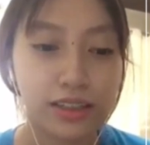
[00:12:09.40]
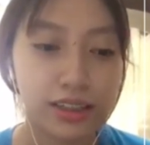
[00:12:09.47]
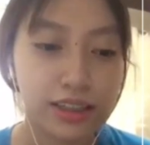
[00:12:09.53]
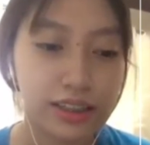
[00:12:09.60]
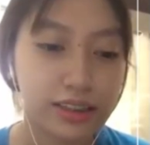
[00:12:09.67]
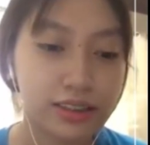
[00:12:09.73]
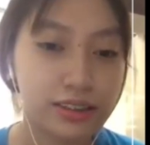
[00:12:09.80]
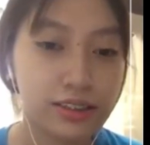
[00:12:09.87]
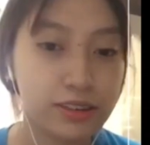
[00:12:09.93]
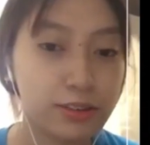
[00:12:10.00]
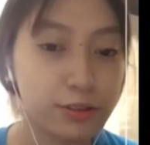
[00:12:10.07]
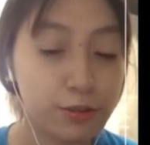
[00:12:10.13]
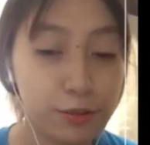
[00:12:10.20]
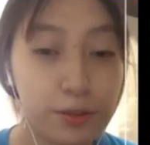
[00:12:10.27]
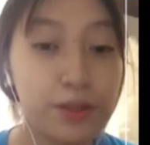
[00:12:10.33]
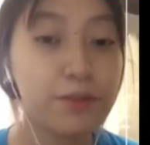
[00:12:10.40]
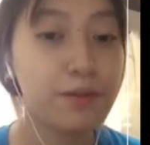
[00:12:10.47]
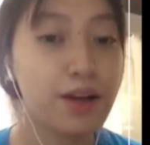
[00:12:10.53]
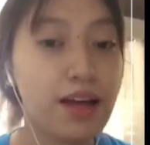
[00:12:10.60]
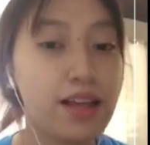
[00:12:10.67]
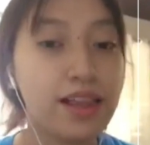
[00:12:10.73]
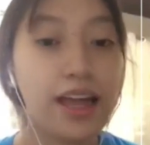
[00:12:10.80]
it's doing
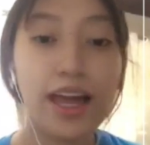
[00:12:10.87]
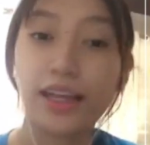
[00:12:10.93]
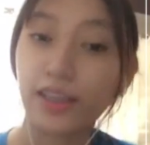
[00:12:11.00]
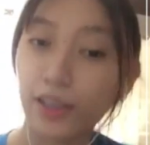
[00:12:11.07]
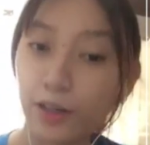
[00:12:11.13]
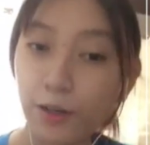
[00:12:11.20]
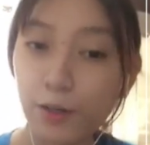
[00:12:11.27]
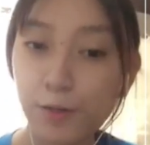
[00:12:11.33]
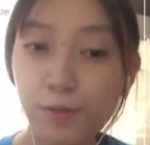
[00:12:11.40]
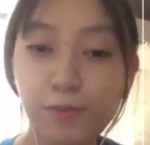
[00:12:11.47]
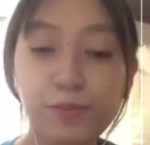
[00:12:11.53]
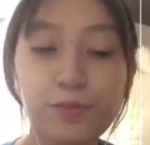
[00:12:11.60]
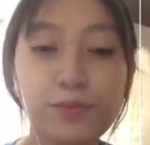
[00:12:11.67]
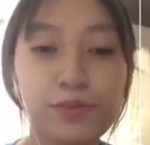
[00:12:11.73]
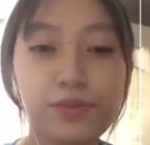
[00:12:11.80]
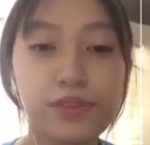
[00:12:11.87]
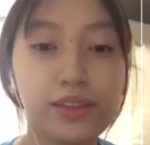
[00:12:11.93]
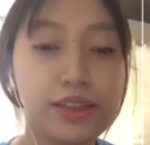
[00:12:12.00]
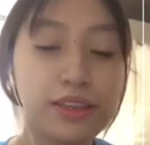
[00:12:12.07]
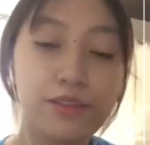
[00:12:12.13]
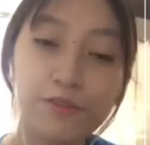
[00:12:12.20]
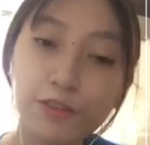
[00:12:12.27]
well, and I hope
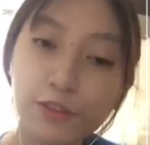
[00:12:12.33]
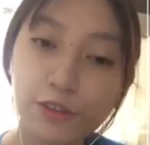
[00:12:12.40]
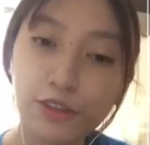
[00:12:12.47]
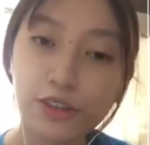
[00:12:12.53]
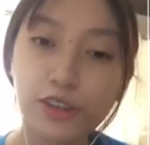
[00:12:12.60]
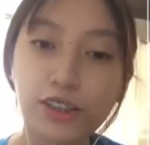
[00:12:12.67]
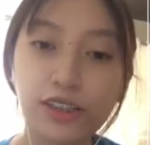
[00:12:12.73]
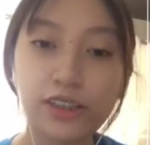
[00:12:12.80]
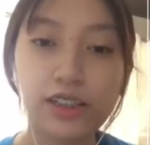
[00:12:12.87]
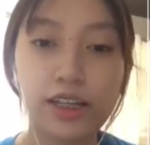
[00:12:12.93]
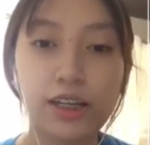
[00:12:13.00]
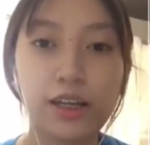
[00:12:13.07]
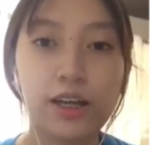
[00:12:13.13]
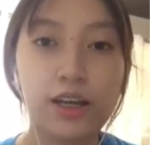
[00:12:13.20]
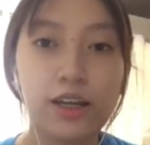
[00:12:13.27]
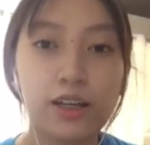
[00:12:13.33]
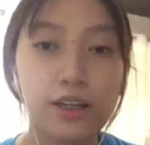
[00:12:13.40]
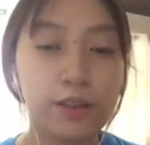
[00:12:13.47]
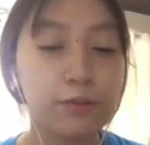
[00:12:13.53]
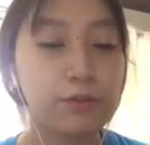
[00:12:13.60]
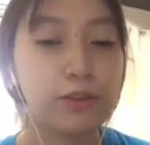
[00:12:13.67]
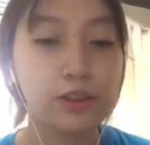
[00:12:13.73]
in the future that
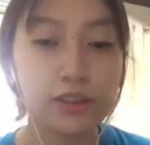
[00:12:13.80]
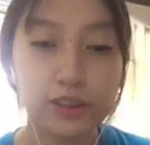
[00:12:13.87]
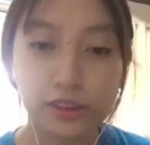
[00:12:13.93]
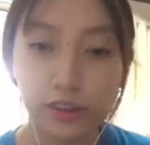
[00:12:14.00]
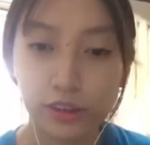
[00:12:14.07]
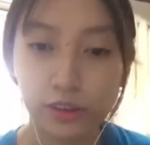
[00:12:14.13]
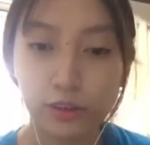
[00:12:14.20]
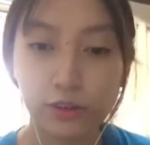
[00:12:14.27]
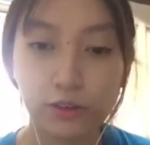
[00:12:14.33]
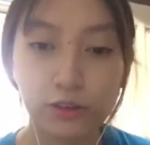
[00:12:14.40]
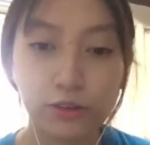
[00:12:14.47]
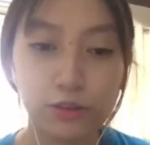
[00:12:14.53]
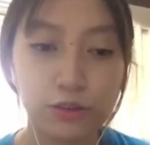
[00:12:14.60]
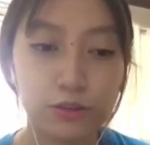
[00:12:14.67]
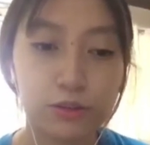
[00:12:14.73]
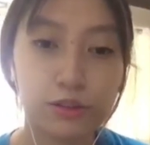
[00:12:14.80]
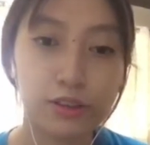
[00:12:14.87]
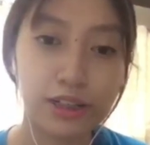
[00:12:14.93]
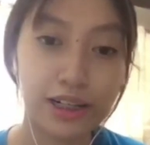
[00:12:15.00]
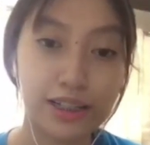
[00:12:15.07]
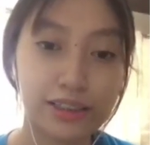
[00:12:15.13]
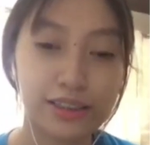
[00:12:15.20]
it will continue to do
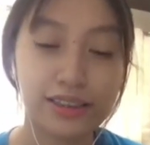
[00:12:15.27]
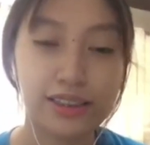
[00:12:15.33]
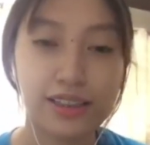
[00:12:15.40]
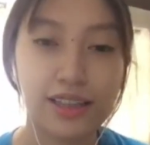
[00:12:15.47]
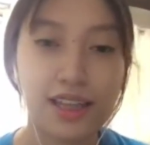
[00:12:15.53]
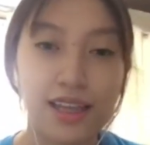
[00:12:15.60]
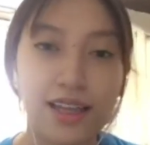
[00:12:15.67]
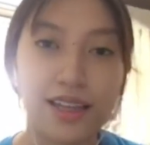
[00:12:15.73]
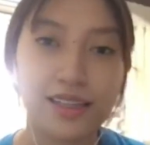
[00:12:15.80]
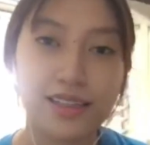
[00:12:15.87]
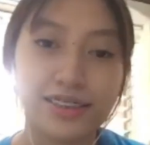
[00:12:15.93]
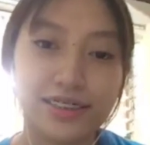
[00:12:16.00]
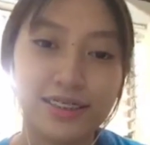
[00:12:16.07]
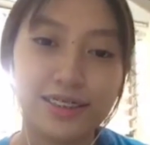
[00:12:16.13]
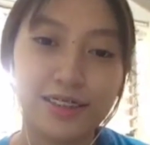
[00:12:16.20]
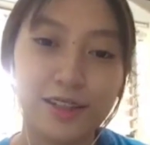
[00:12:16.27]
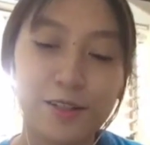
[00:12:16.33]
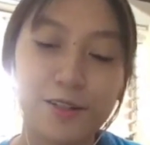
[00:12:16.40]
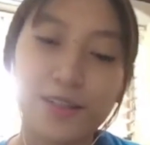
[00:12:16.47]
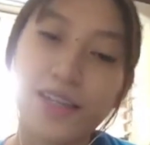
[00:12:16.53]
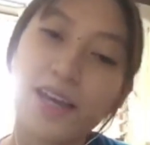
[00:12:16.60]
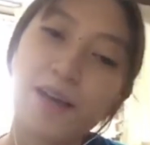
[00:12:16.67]
great. So
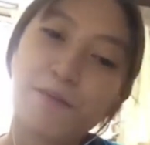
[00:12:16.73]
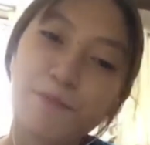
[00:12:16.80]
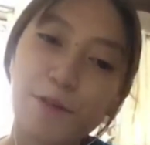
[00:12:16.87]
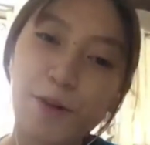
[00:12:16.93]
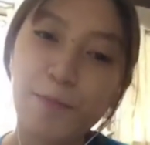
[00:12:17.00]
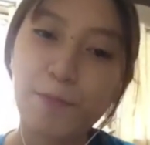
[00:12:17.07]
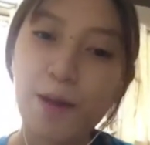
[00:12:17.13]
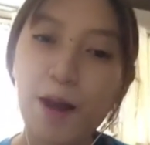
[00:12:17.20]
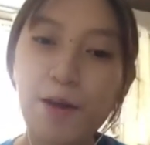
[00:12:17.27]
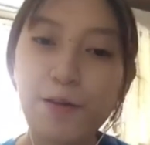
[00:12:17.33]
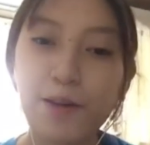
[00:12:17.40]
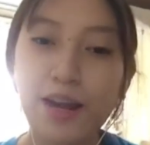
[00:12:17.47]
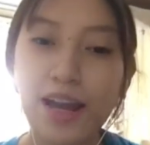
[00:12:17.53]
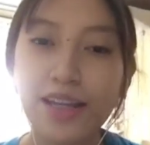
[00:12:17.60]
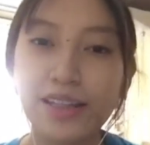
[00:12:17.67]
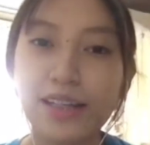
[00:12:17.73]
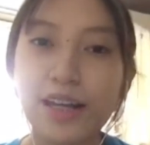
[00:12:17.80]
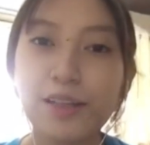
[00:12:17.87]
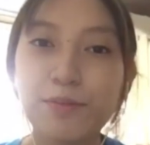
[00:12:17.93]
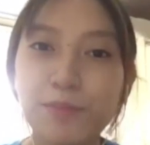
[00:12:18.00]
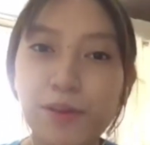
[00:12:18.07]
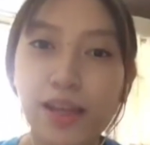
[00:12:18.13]
yeah, more power and God
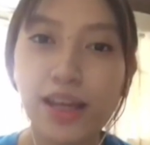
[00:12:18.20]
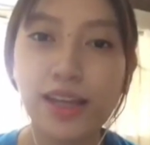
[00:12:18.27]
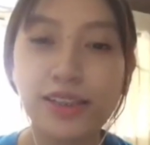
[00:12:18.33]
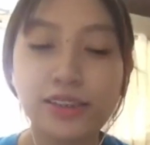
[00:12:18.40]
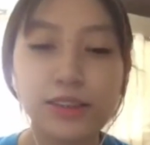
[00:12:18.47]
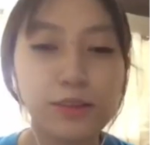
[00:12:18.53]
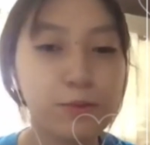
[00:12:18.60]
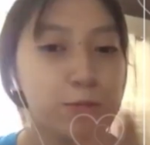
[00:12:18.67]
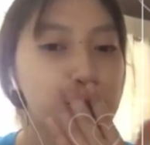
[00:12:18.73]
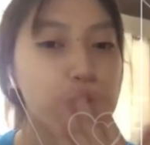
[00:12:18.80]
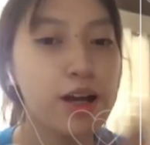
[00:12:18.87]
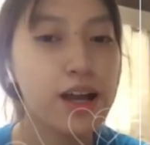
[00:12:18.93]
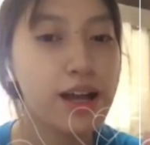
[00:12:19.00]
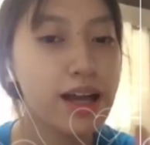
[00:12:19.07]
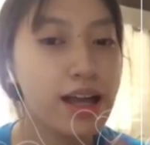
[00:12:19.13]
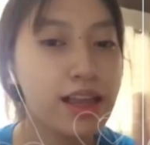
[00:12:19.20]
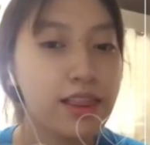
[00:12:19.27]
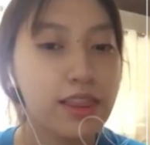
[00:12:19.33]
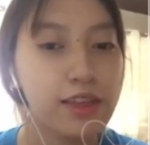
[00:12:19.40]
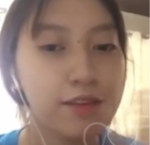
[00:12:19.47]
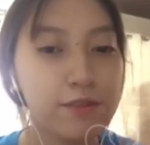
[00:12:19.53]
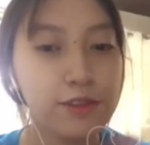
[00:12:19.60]
bless.
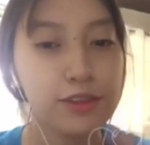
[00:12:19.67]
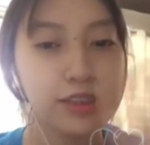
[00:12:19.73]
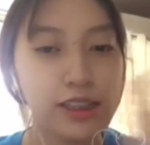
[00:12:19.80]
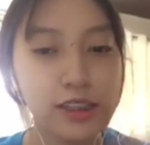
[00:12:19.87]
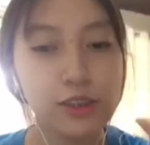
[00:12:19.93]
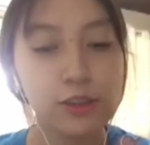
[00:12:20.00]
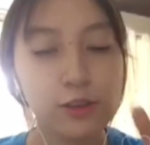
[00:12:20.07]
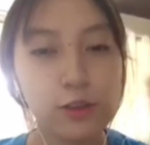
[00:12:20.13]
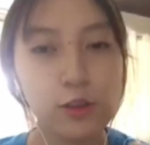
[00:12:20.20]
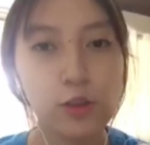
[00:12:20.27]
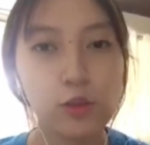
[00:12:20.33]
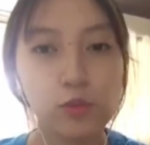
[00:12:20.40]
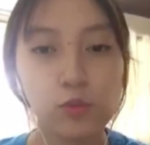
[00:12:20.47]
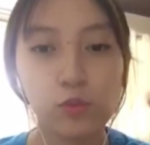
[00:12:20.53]
Love you, Sacho.